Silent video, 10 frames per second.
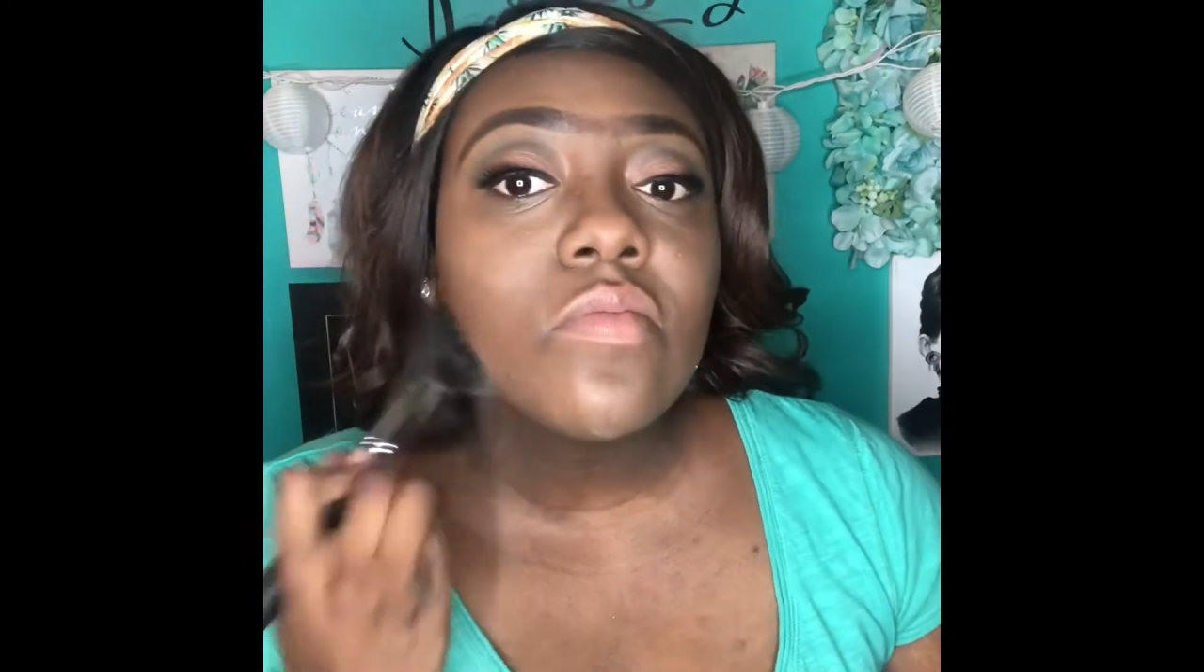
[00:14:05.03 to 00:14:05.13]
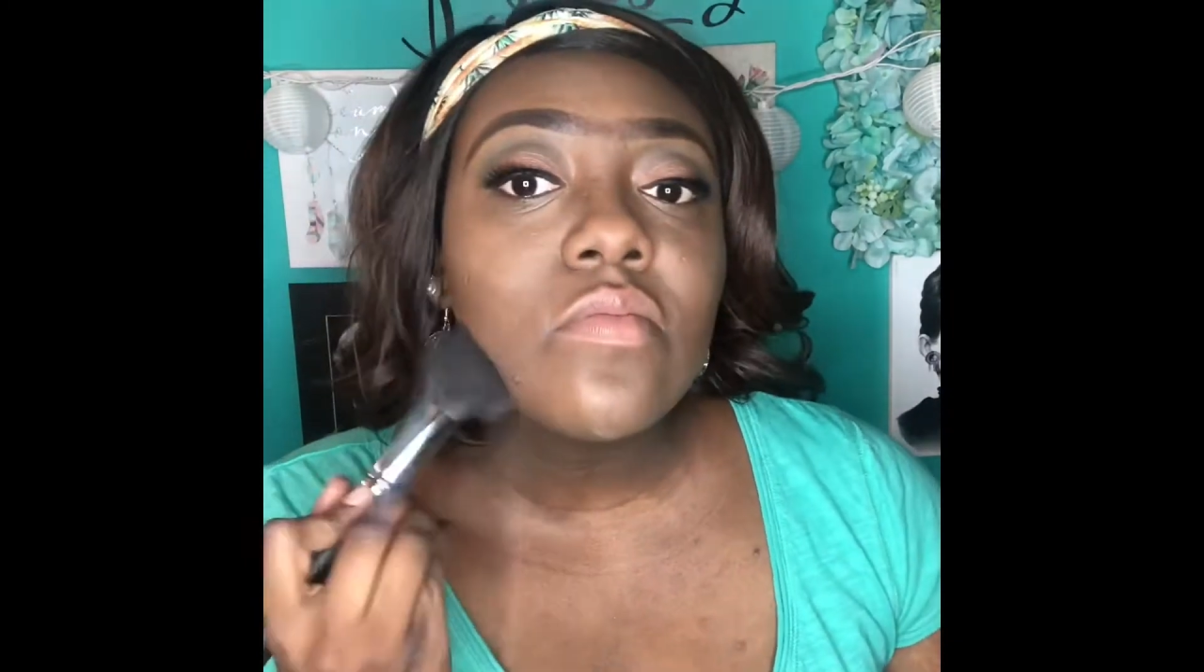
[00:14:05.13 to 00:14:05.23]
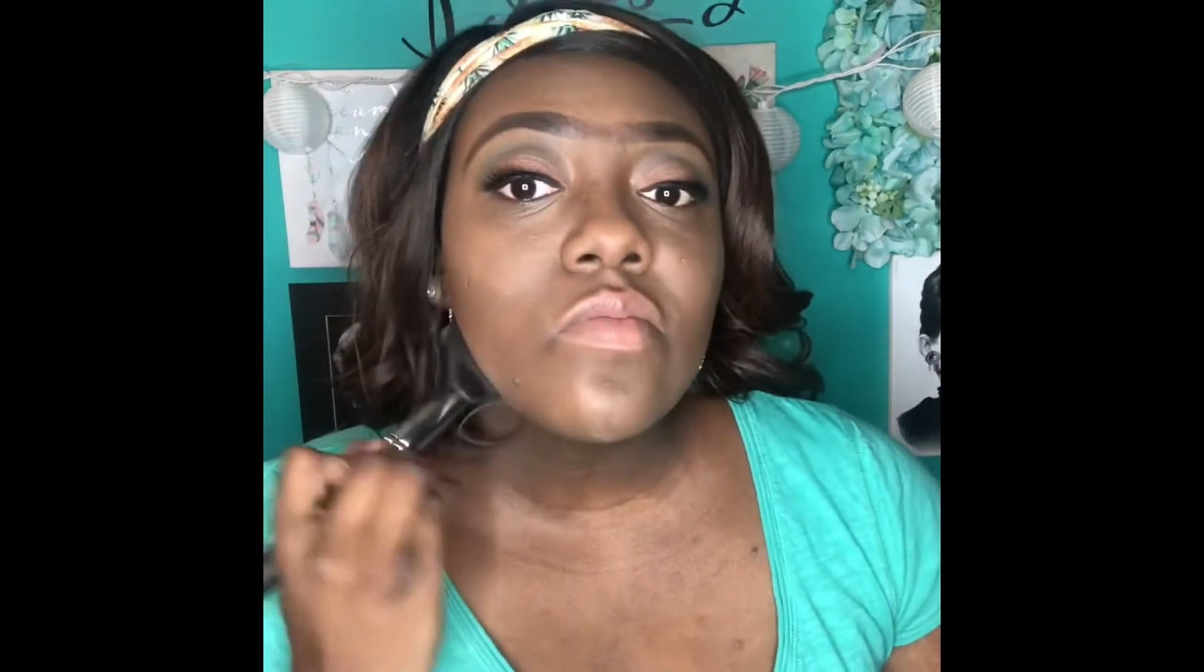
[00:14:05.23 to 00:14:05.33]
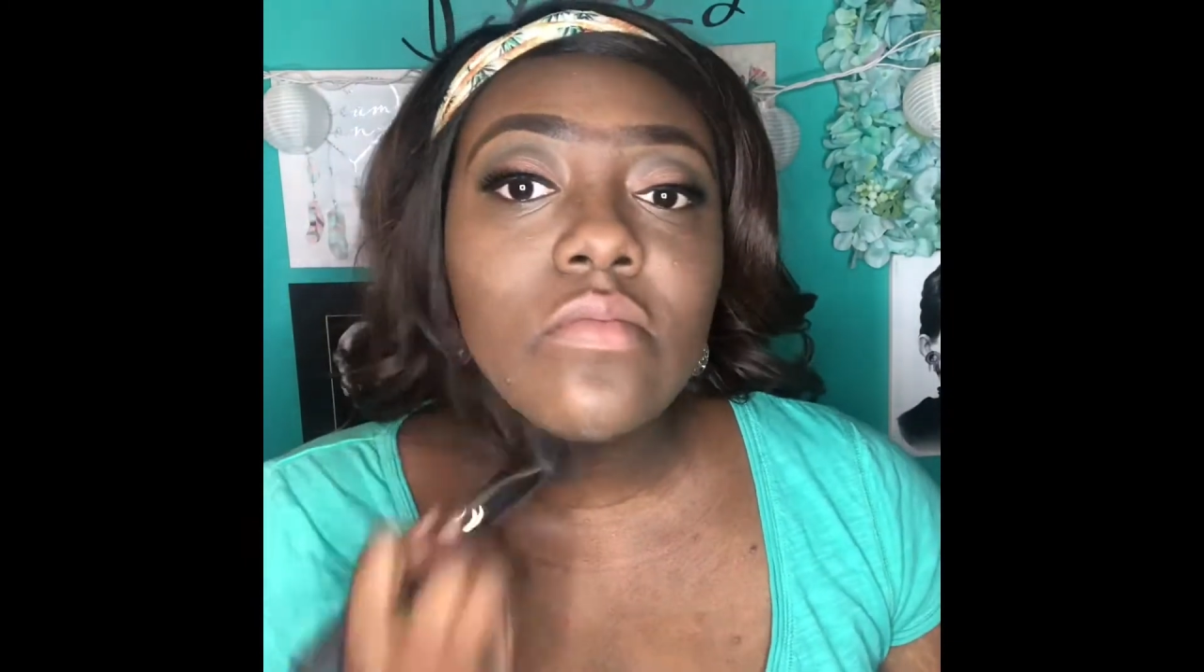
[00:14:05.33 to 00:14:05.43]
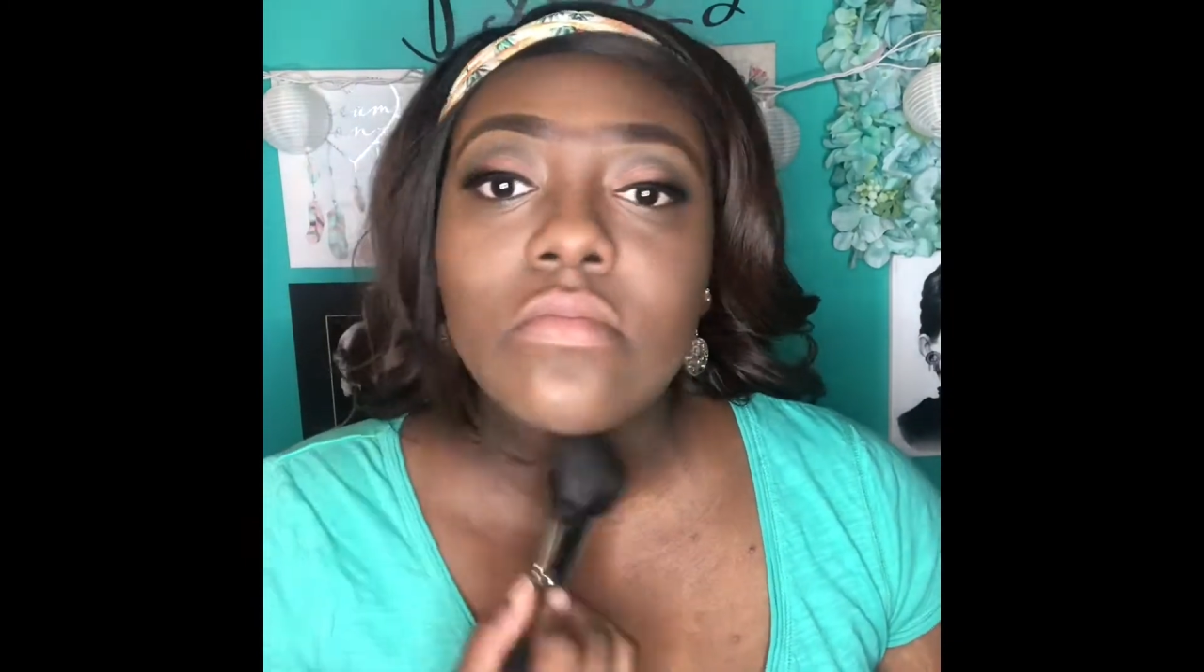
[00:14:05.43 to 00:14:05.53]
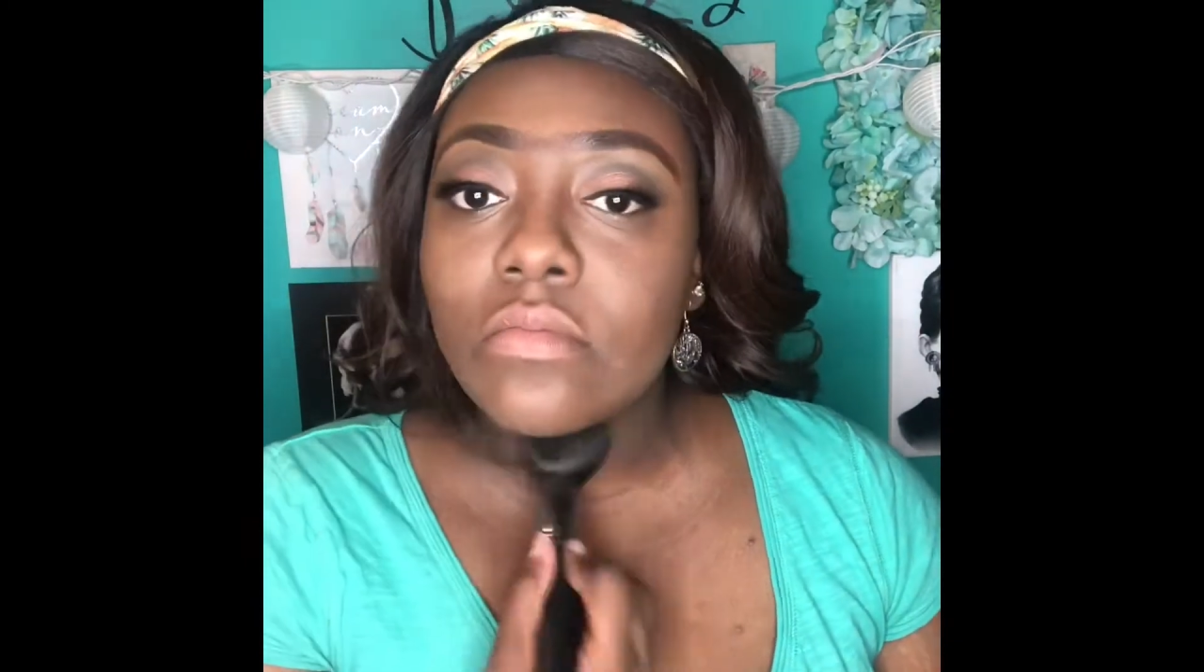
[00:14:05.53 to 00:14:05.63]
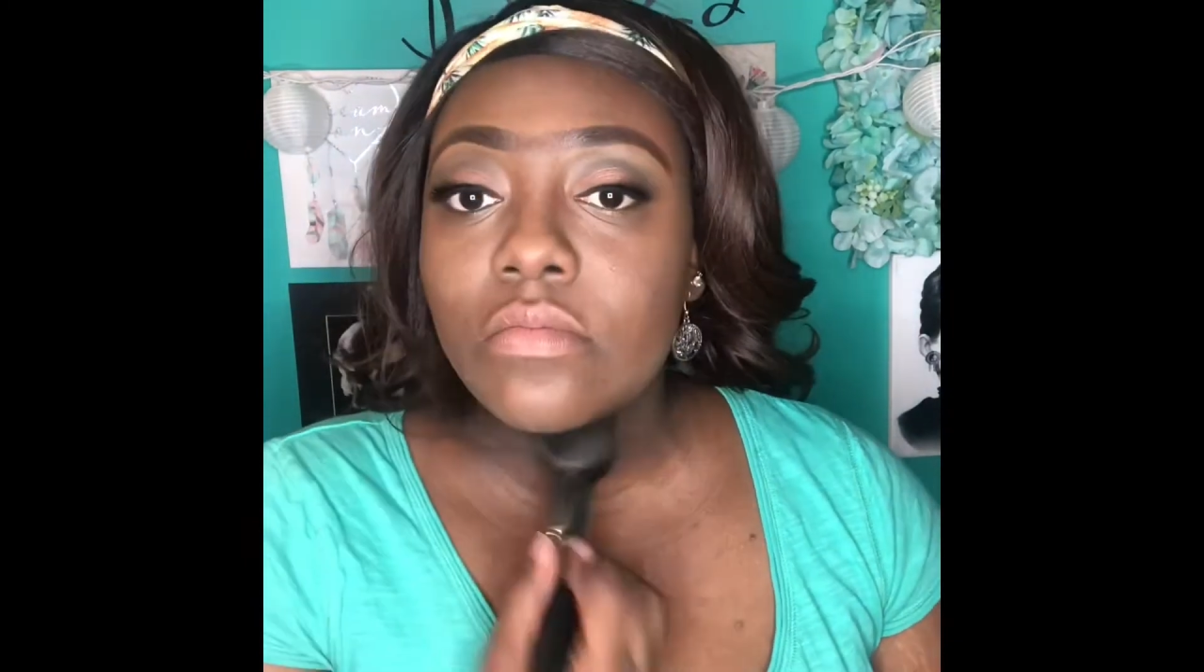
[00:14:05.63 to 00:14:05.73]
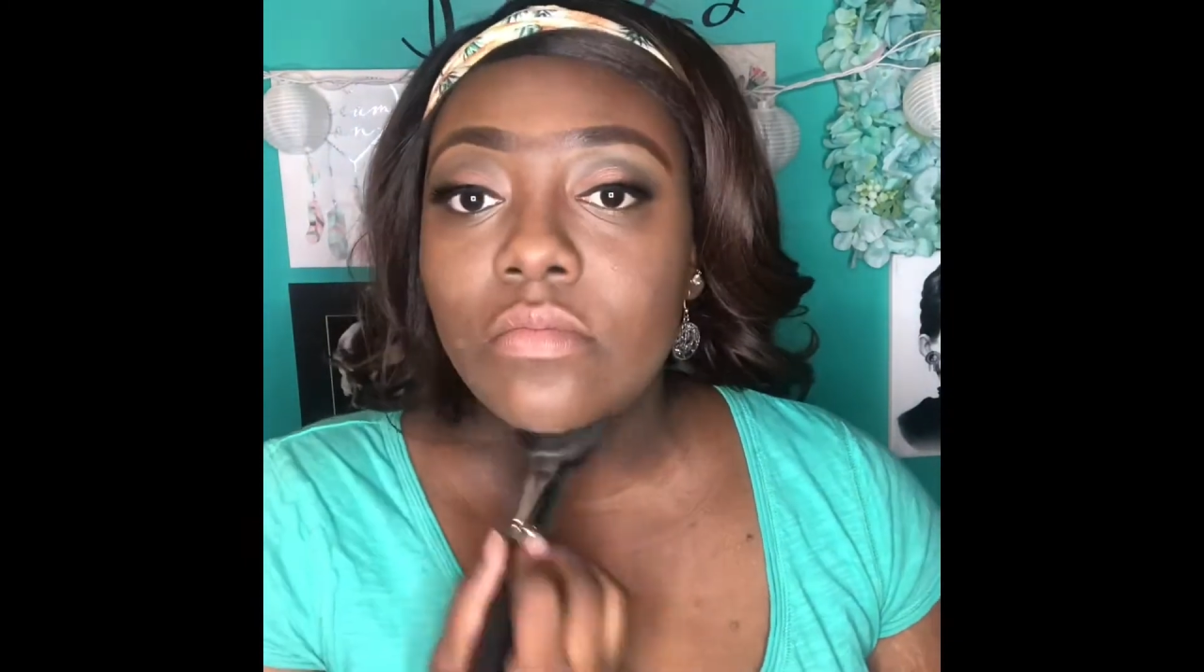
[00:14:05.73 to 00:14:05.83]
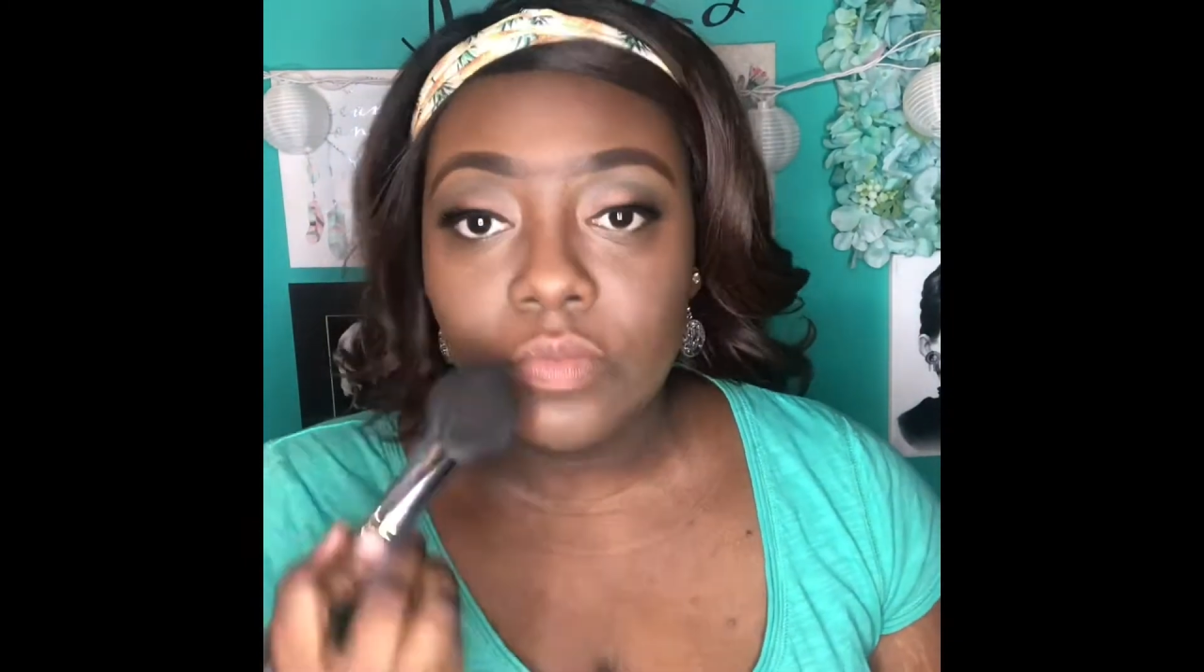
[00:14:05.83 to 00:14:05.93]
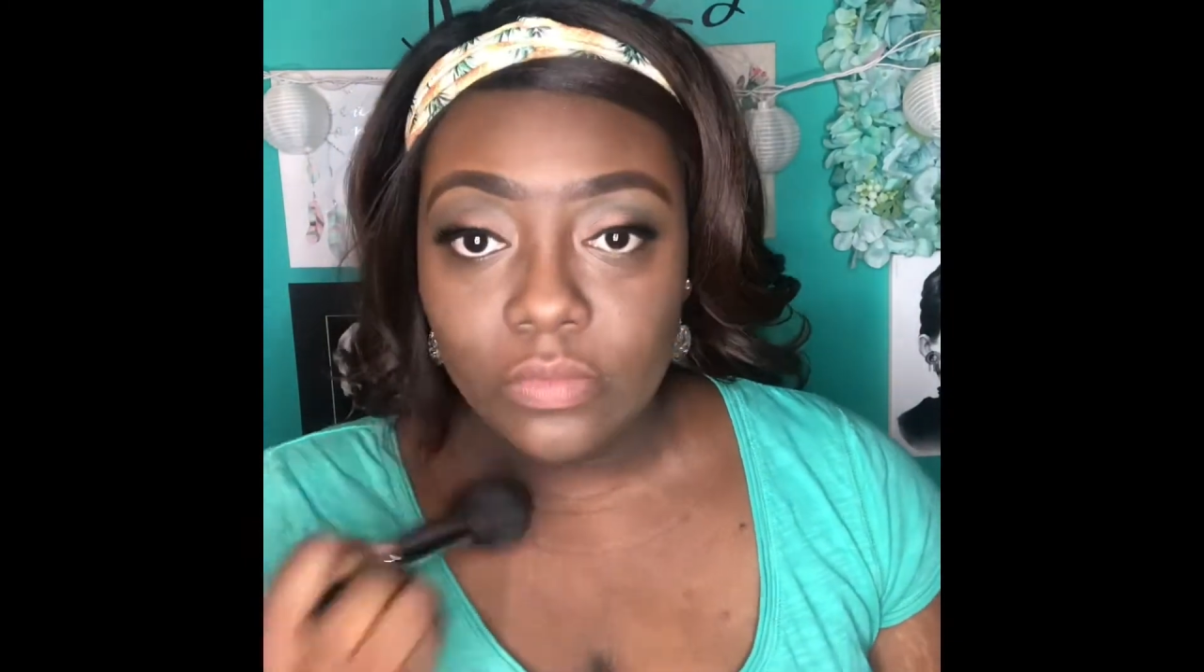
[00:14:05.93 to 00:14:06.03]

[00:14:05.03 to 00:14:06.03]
translucent powder